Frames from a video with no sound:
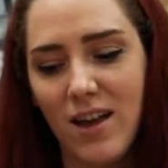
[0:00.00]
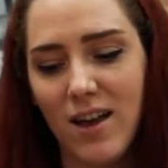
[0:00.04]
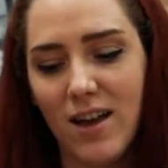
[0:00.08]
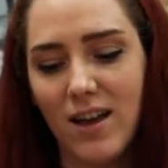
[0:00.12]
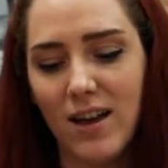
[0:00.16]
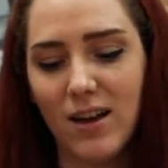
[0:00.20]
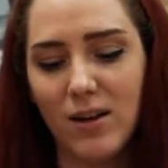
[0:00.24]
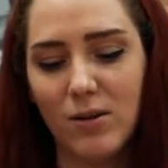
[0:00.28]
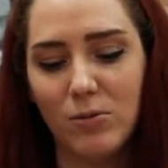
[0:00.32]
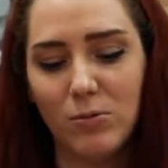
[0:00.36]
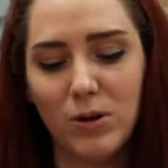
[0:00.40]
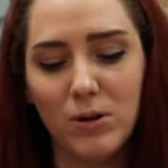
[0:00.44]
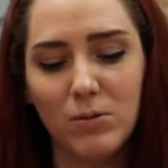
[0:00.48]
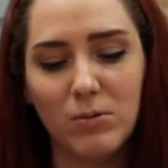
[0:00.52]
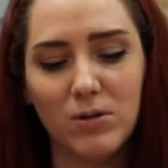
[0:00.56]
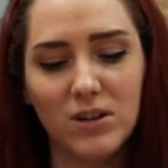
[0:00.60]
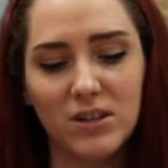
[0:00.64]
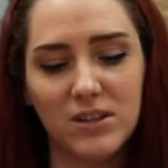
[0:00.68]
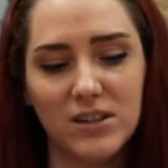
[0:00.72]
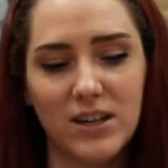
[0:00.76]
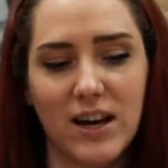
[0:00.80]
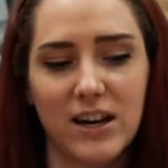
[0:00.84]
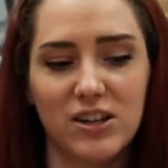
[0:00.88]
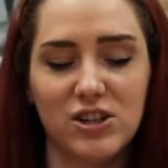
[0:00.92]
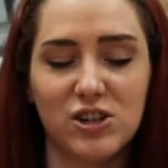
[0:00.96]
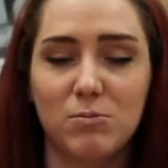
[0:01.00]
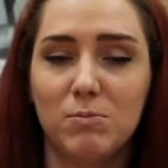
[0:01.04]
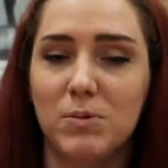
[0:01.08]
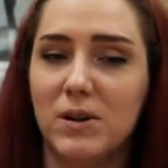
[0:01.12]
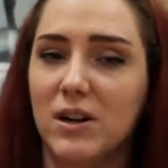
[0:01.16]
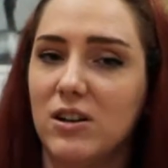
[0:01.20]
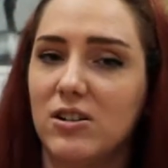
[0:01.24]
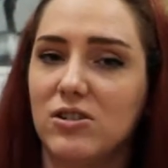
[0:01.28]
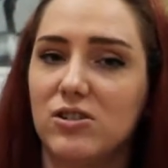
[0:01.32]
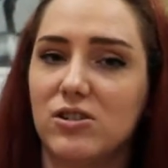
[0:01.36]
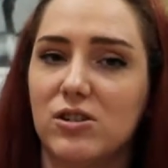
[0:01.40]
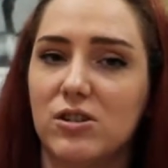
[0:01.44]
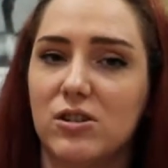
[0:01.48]
And we will attach a
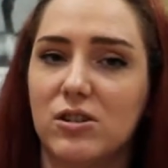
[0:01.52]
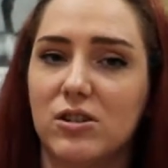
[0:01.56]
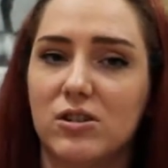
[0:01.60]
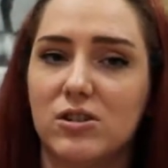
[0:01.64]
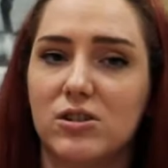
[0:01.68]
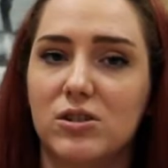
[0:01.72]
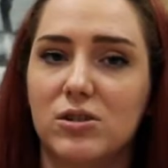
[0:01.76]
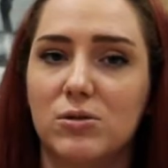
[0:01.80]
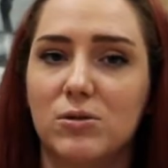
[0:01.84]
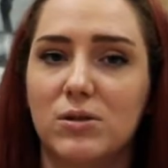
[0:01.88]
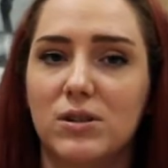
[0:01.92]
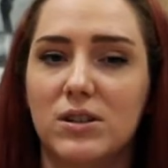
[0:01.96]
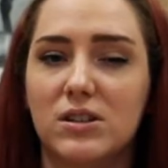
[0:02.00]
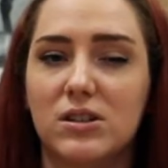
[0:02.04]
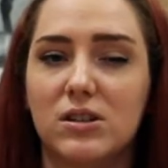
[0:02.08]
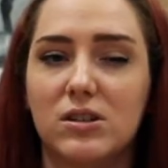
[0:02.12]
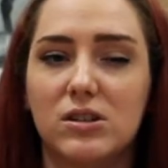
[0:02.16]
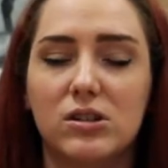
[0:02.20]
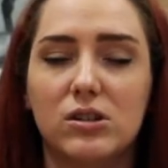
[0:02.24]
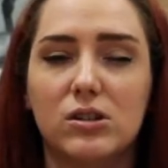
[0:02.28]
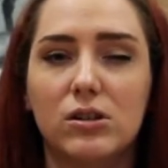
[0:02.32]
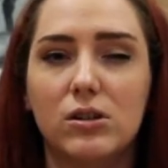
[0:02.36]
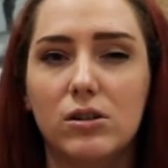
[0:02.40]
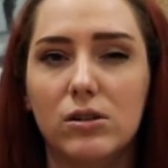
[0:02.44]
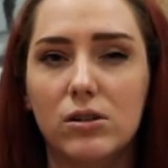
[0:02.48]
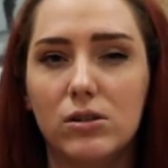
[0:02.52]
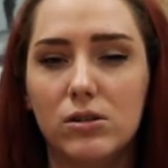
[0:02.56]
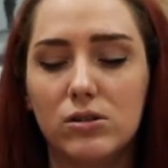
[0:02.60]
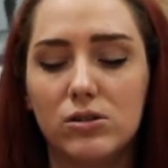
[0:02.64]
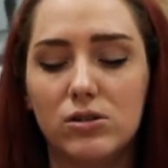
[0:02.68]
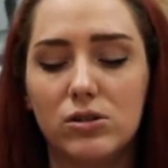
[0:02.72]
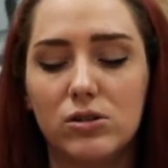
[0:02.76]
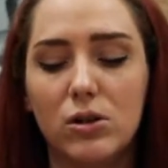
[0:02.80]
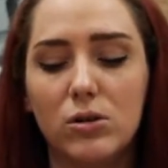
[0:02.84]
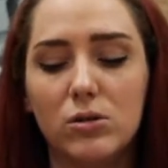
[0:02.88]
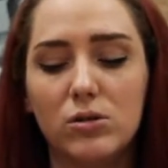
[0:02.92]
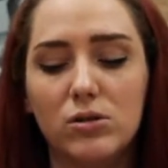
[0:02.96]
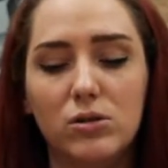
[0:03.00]
picture to it
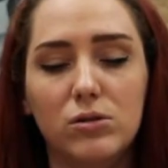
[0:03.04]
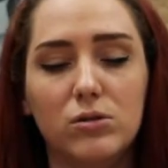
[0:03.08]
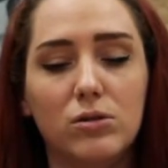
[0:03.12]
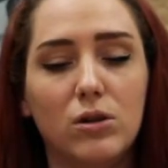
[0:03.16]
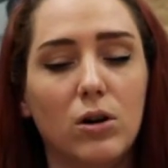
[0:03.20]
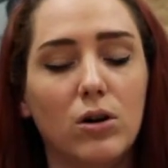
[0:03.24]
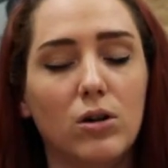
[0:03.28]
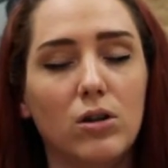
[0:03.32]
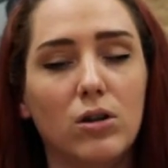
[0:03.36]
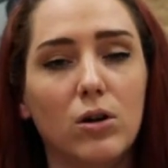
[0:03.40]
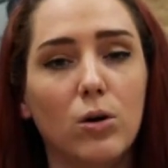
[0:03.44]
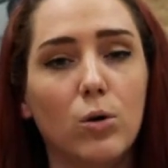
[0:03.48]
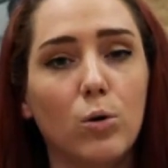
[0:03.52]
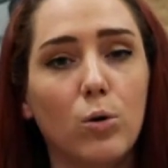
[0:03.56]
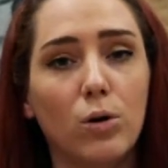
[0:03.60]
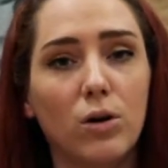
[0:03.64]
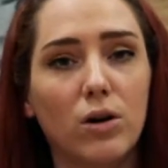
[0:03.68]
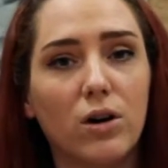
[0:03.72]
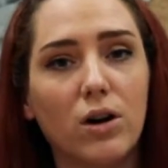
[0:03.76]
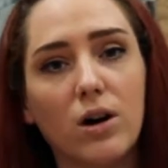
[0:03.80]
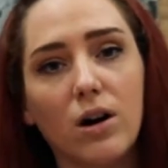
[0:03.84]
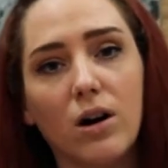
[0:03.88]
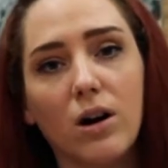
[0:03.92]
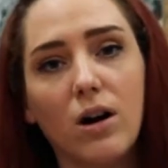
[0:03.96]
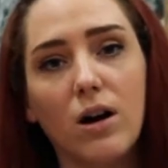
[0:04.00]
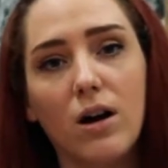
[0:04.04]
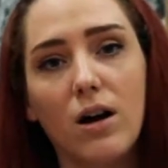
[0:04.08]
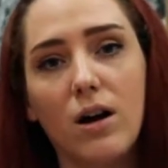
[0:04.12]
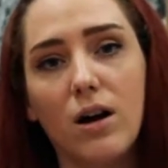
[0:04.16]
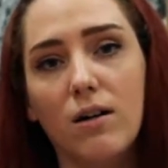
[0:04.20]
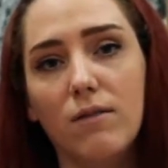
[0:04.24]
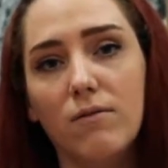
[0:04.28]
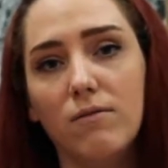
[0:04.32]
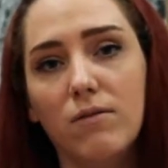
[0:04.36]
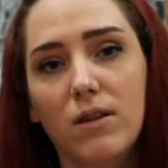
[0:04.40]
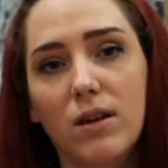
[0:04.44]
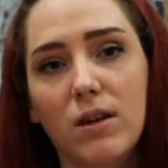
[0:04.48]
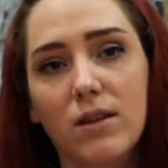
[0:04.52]
so you know the order
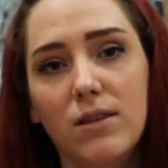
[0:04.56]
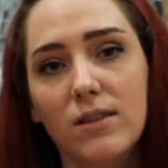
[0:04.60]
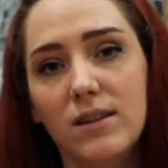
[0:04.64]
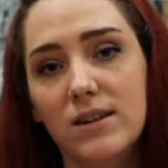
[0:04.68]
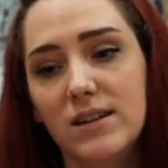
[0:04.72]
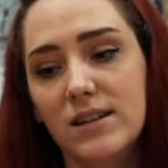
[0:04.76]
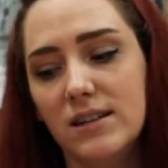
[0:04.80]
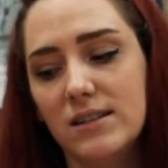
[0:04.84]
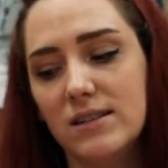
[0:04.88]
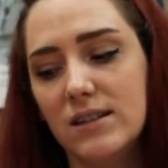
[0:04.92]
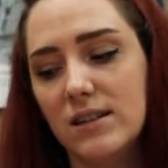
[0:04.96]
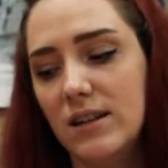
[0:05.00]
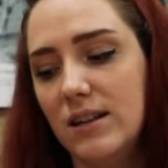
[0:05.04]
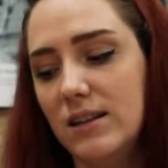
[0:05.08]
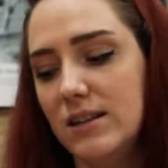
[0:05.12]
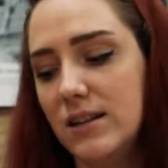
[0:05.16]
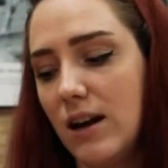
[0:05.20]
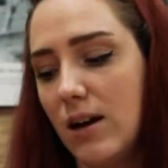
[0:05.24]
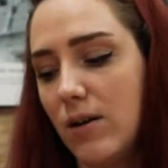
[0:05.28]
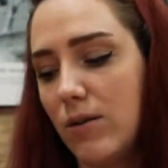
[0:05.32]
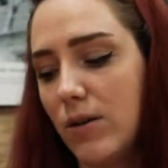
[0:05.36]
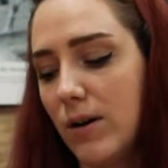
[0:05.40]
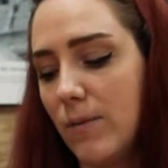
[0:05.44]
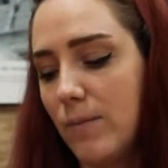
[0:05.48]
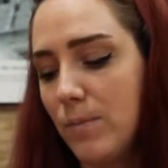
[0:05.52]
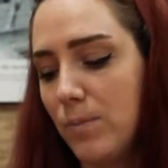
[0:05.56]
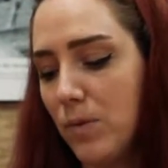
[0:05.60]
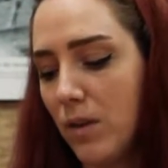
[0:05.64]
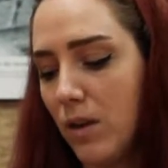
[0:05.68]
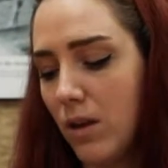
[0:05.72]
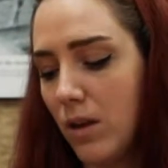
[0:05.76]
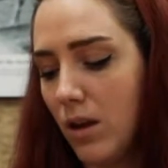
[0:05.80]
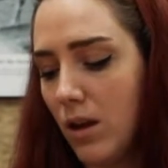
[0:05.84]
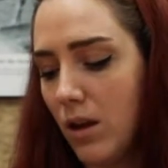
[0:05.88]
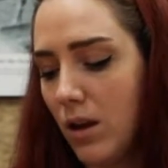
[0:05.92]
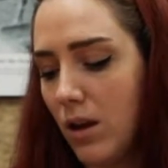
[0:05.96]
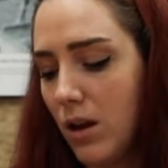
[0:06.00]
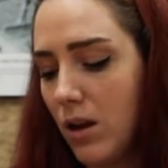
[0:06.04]
of the density tower.
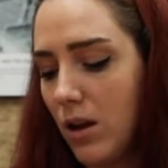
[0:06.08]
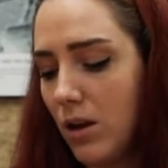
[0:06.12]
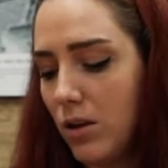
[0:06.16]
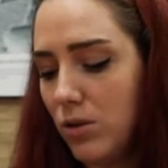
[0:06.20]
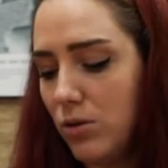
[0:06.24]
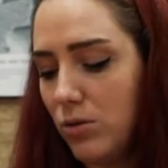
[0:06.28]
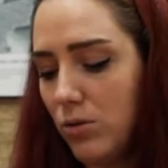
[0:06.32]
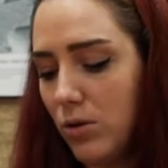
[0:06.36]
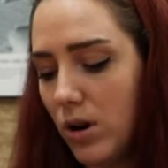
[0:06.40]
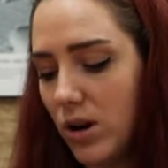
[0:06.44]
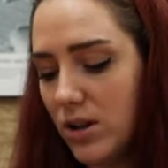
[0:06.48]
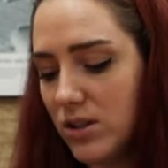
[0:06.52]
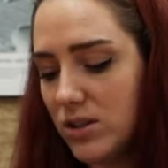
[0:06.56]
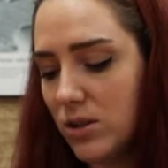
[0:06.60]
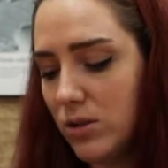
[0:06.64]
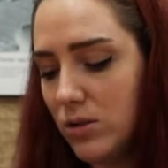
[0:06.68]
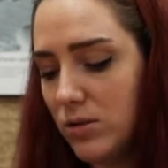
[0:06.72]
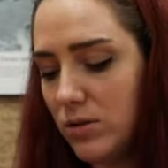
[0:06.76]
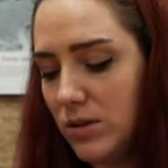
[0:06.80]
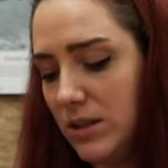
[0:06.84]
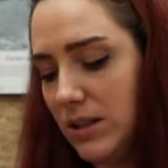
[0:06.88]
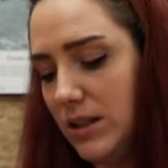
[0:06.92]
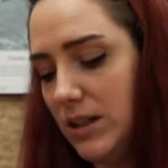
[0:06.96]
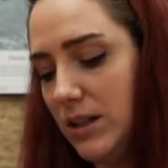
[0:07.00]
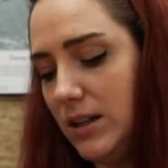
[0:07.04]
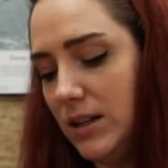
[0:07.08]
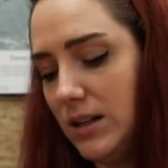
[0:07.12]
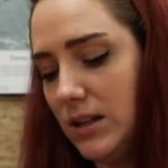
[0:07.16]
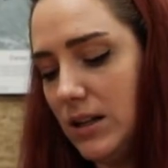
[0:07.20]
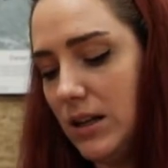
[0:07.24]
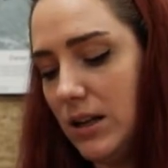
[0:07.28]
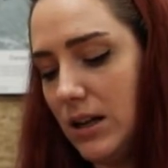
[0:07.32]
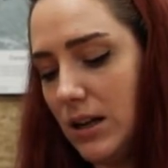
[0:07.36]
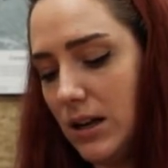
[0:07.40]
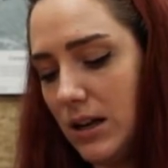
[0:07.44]
You also need